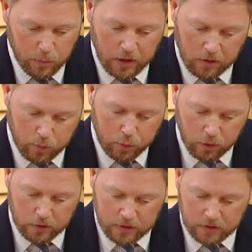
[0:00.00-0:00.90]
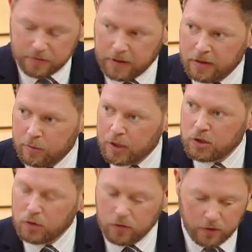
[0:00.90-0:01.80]
But that report did find that
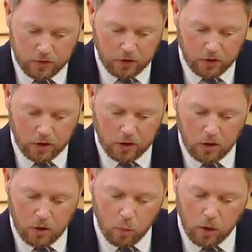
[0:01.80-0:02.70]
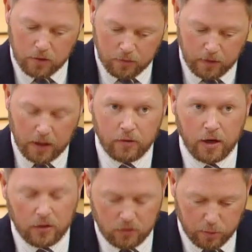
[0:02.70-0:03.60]
by June this year, one in
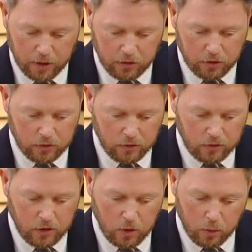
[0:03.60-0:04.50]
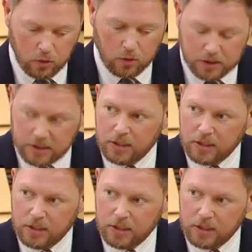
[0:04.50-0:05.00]
five cancer patients were not